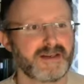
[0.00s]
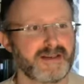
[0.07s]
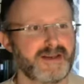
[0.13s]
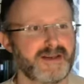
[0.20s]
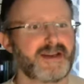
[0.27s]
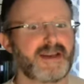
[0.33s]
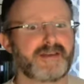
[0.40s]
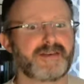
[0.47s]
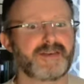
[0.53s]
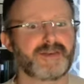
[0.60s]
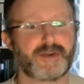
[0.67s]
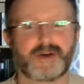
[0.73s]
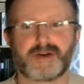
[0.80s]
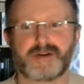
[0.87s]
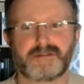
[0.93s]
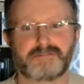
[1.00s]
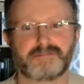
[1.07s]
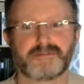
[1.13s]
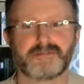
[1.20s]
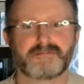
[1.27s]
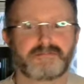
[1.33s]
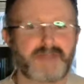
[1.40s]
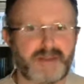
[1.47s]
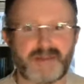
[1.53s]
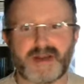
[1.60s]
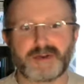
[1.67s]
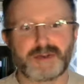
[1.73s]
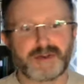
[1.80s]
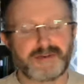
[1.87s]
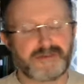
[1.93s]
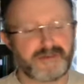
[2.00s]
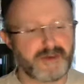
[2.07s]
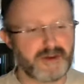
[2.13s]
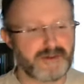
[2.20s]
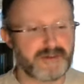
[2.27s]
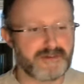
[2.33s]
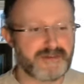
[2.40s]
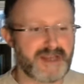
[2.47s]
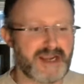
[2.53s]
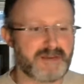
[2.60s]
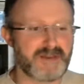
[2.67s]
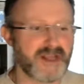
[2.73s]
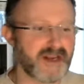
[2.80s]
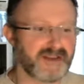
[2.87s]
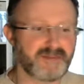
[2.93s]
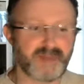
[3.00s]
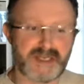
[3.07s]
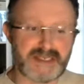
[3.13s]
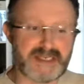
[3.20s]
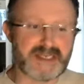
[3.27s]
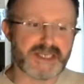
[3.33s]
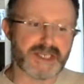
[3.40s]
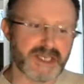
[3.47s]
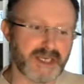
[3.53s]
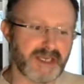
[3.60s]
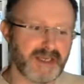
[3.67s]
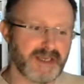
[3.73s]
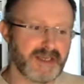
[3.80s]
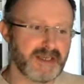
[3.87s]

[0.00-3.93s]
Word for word: I have a certain amount of, of time that I spend teaching.